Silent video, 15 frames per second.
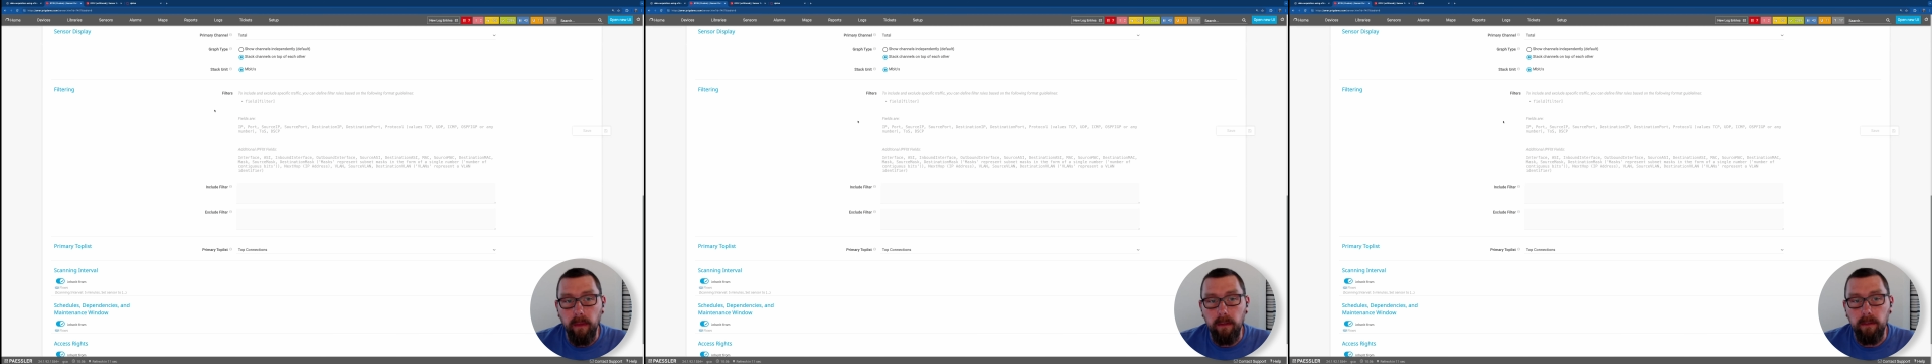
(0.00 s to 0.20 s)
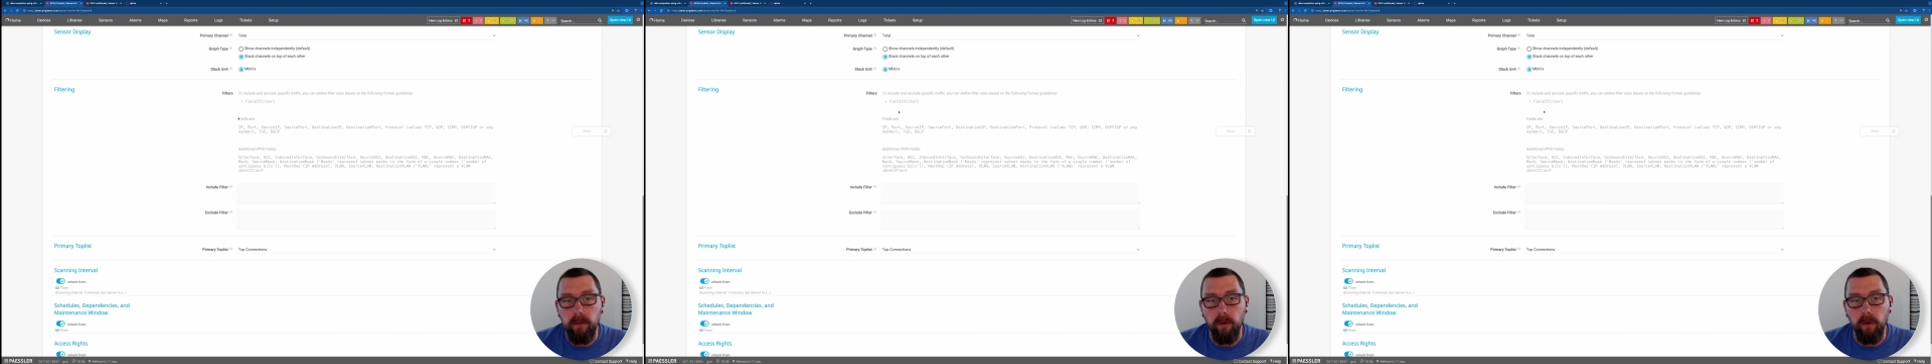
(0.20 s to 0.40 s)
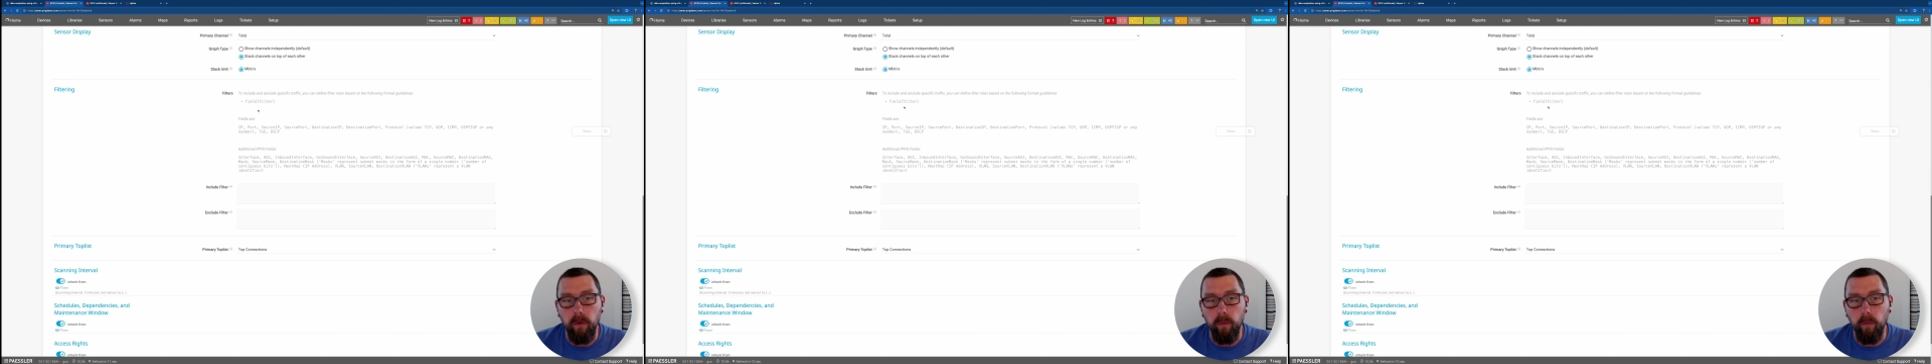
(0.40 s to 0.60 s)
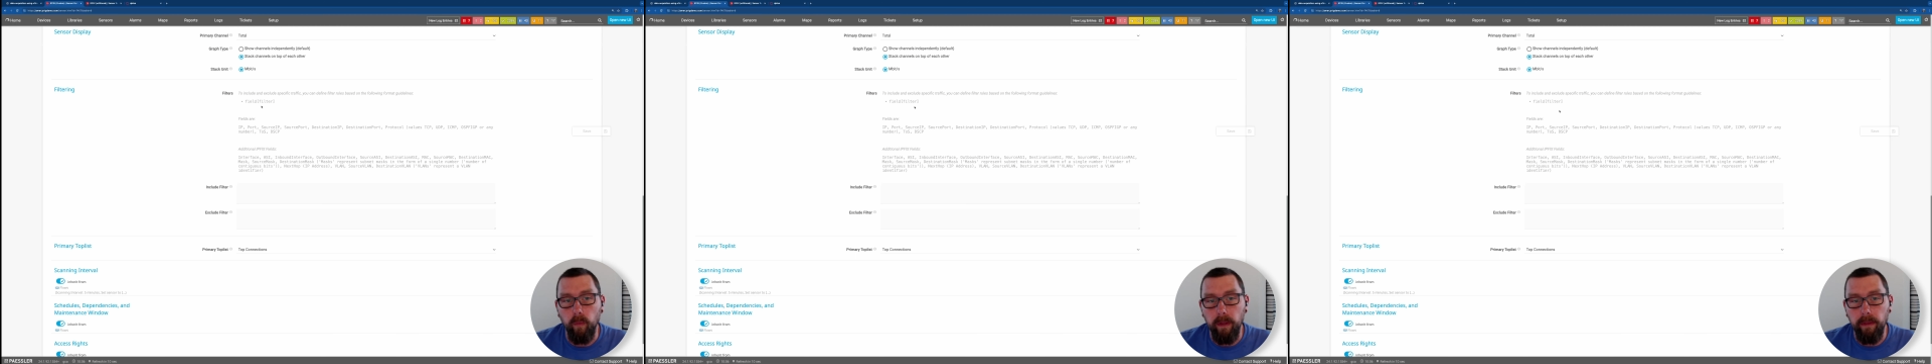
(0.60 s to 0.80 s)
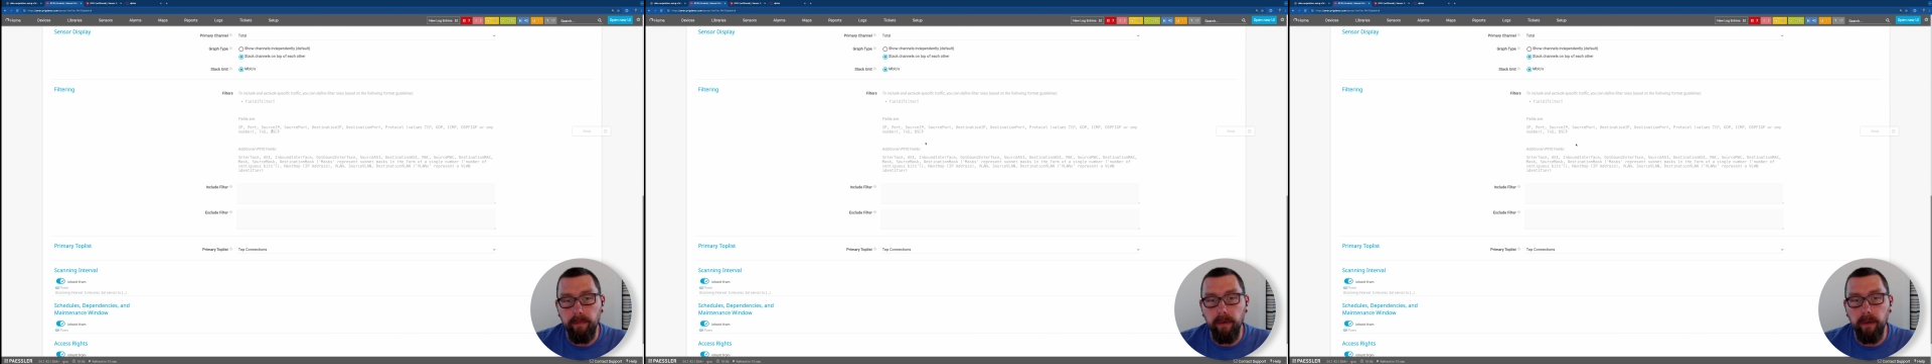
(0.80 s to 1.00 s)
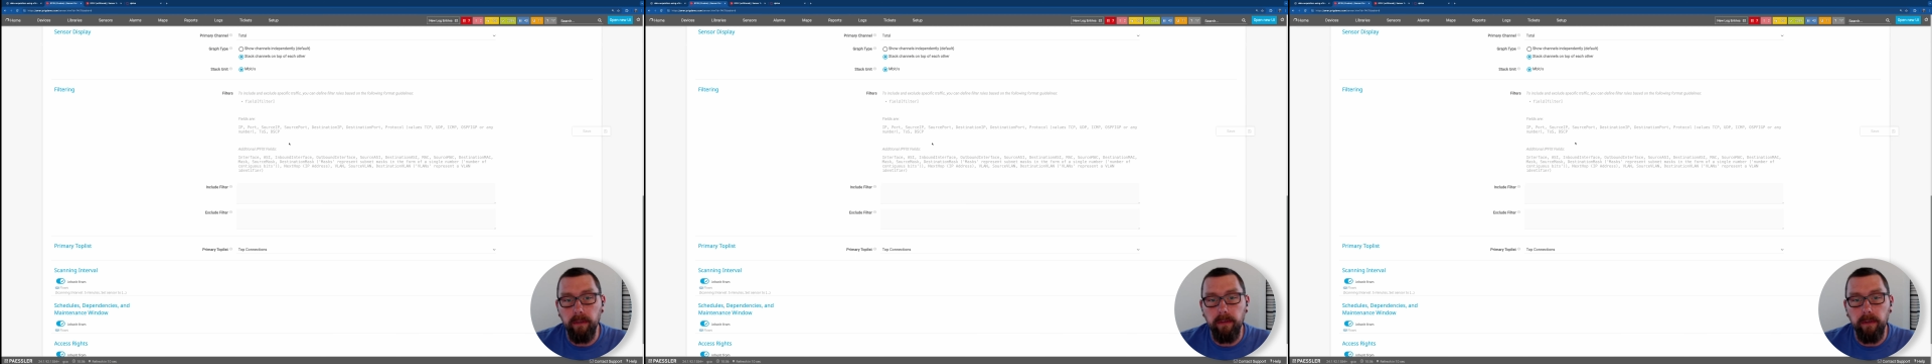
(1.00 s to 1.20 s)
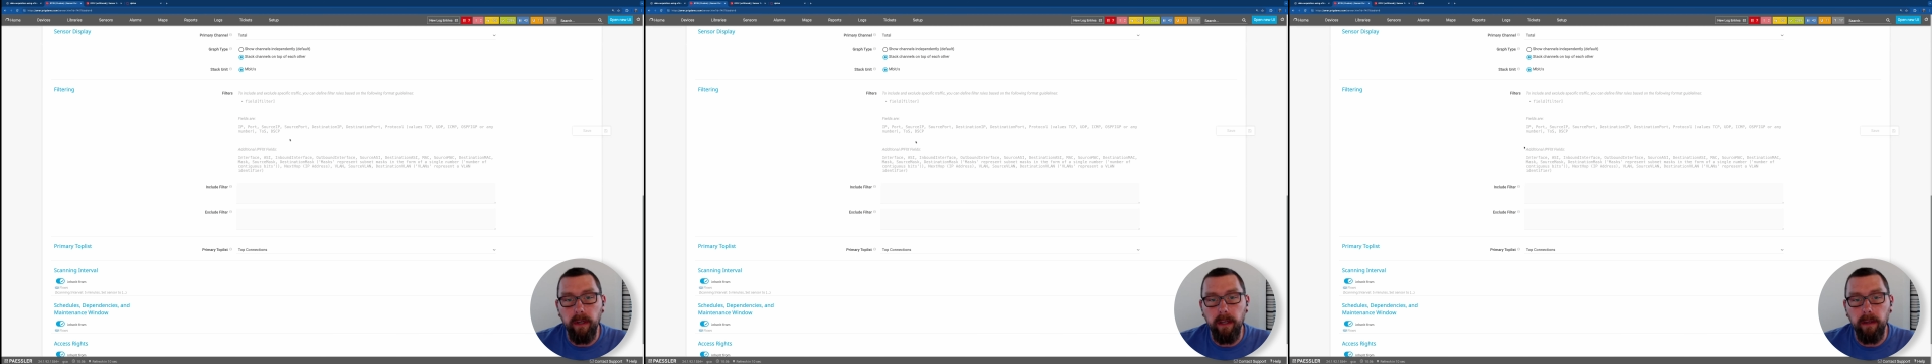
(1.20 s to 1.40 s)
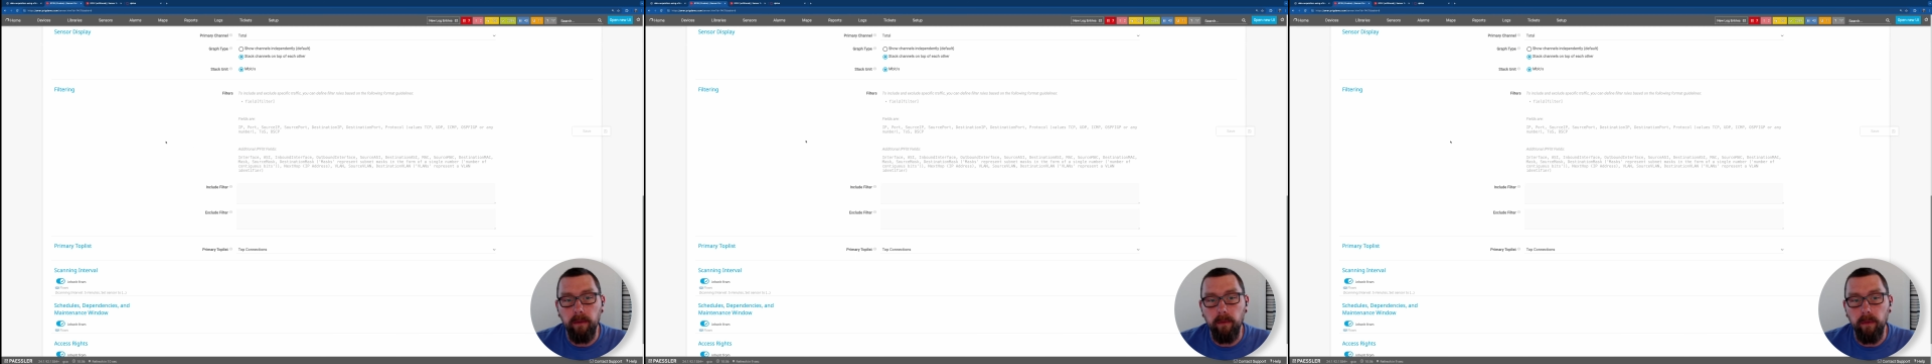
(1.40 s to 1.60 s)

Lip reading: So with filtering,